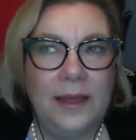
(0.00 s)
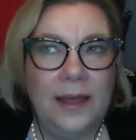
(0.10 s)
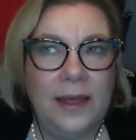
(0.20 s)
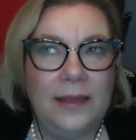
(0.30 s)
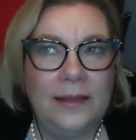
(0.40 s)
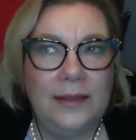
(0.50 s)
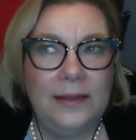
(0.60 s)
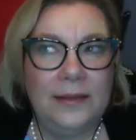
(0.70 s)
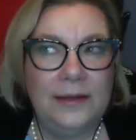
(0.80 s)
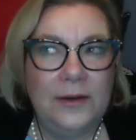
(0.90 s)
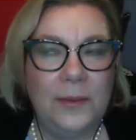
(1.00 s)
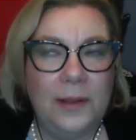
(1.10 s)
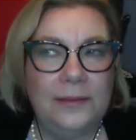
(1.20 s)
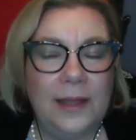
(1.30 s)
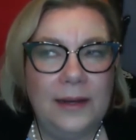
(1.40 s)

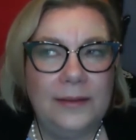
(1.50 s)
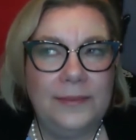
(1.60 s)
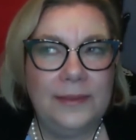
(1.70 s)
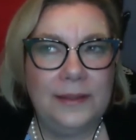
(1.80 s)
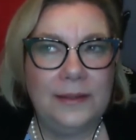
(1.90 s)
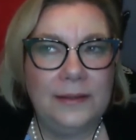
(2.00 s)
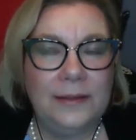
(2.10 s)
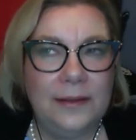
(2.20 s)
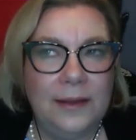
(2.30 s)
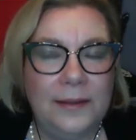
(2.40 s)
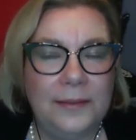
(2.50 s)
lot of the